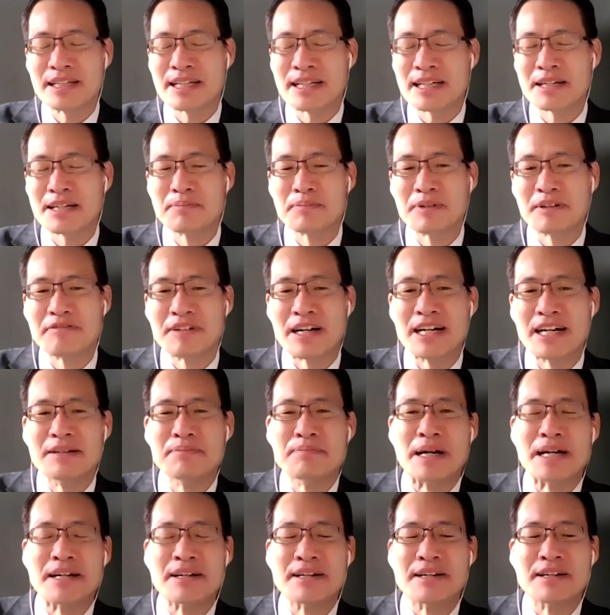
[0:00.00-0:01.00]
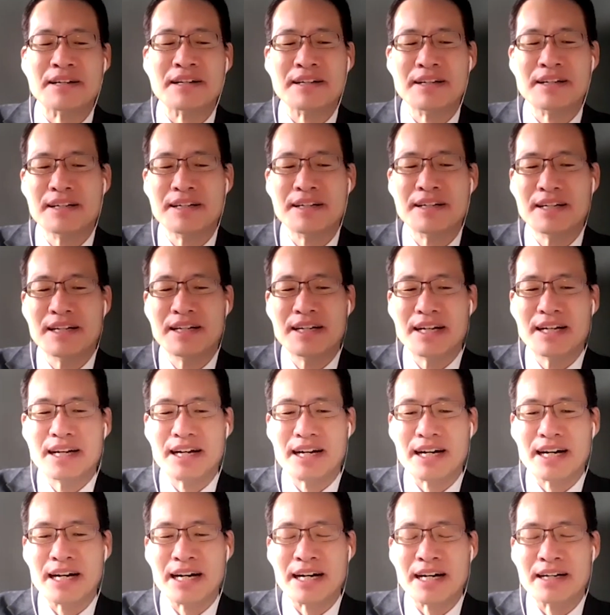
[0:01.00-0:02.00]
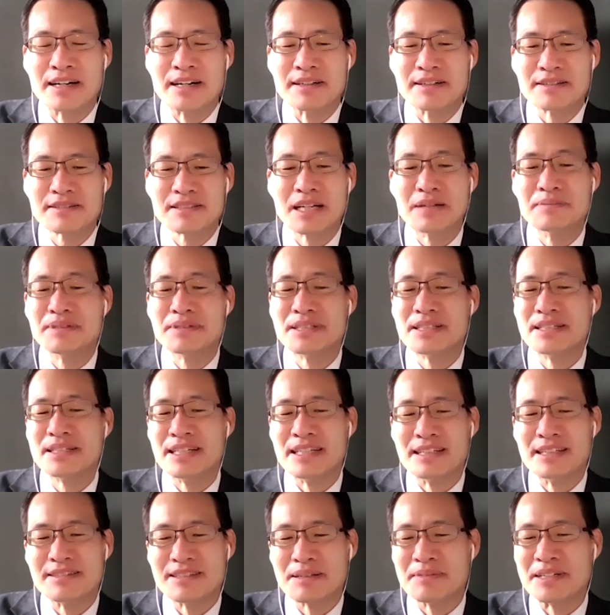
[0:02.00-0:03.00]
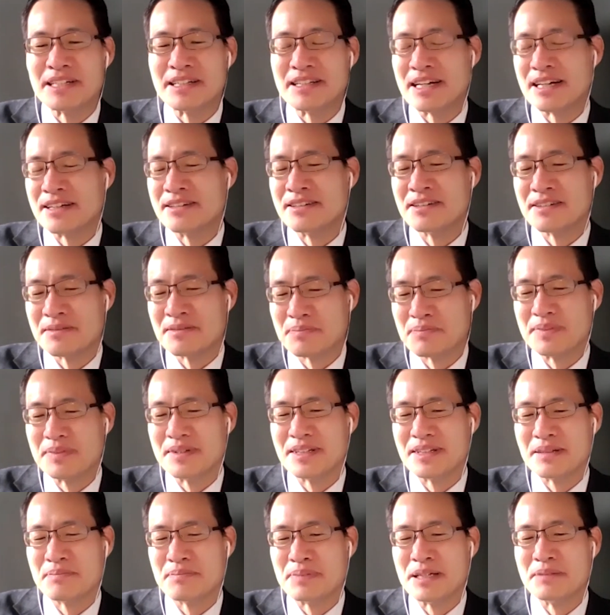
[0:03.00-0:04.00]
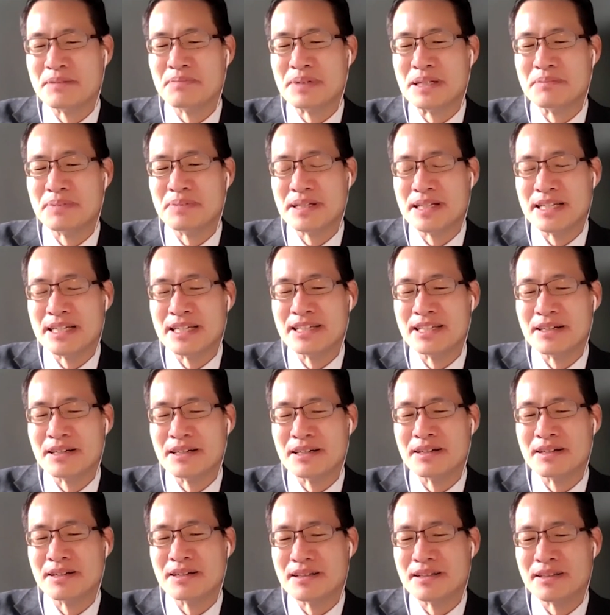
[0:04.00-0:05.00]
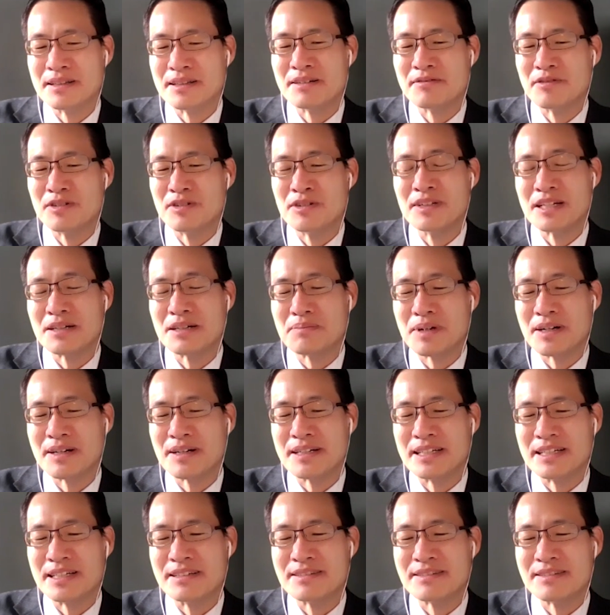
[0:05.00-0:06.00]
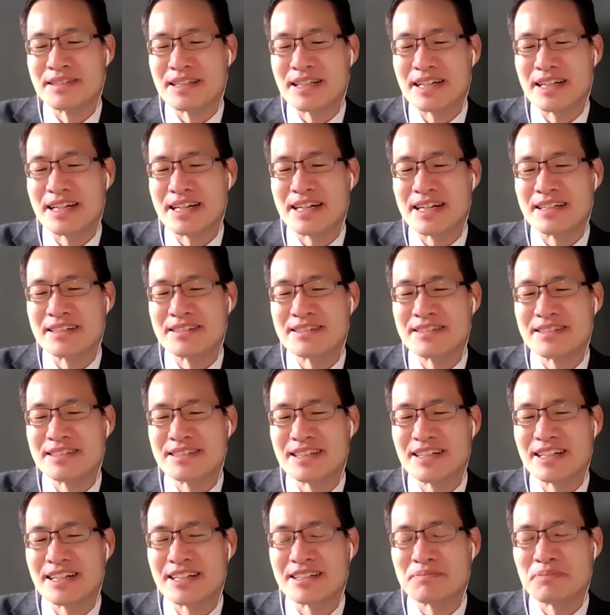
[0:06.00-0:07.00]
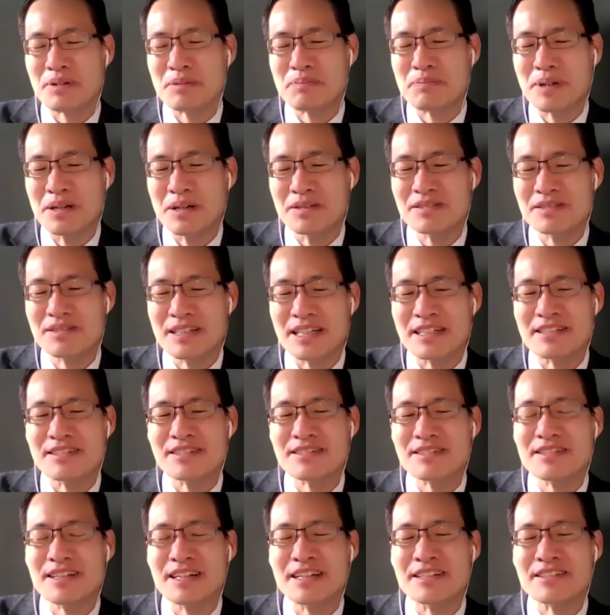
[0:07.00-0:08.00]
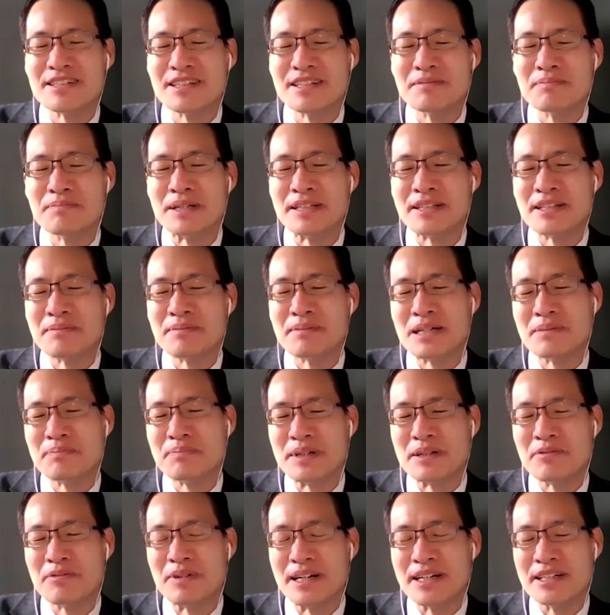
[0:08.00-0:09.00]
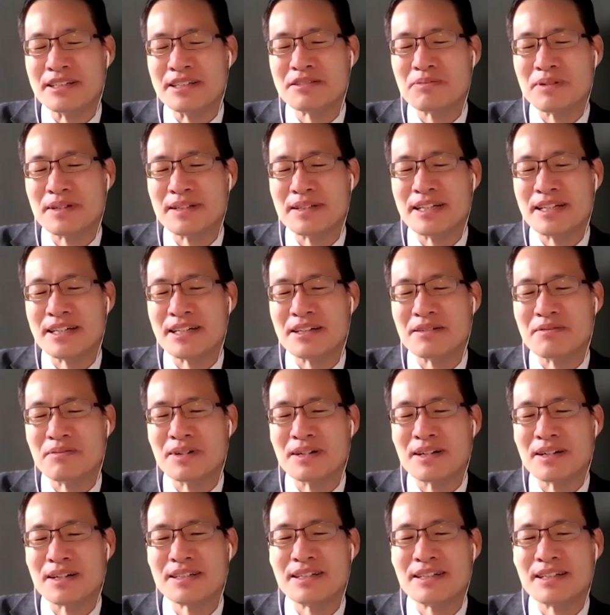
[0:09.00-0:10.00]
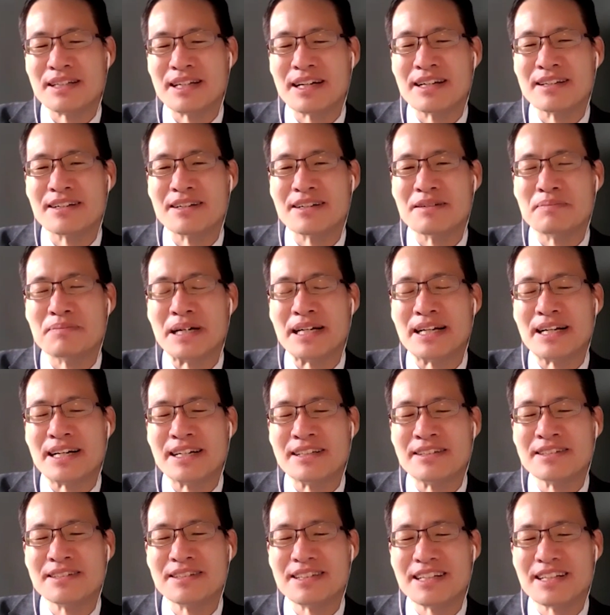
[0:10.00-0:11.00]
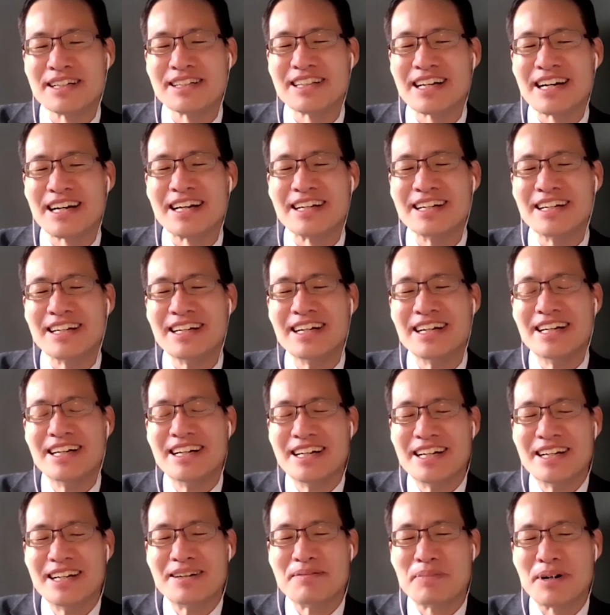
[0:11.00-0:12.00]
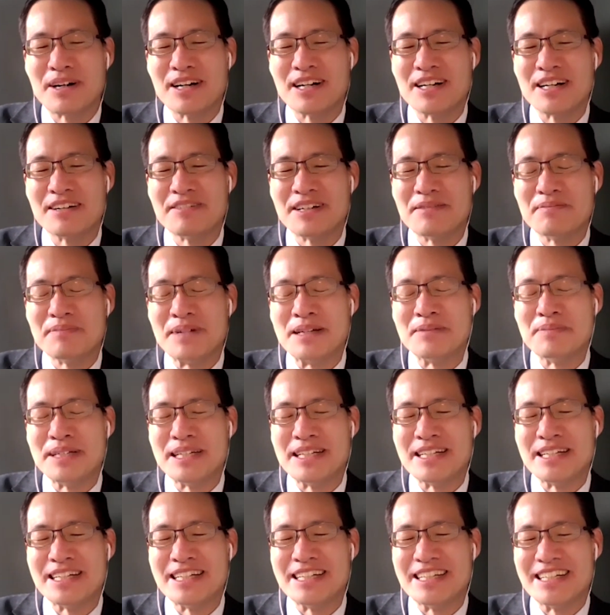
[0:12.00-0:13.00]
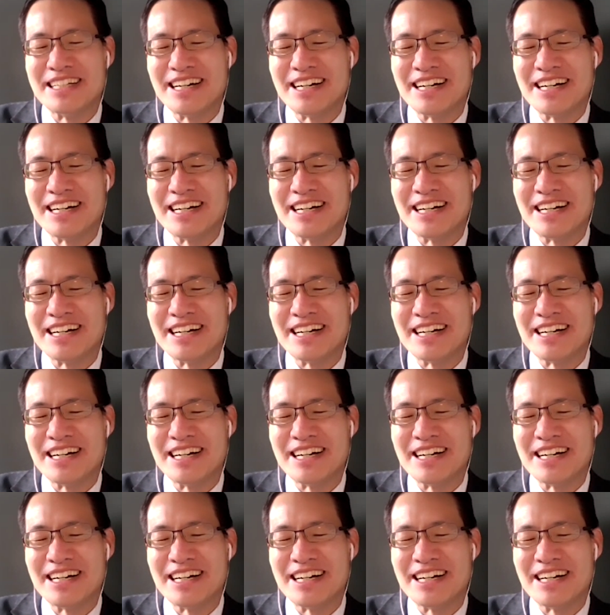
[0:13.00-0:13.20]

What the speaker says: can provide better subsidies. I mean, I know the PPP, the ruling party has proposed legislation, but there might be ways where they could work together. But I do think that part of it may be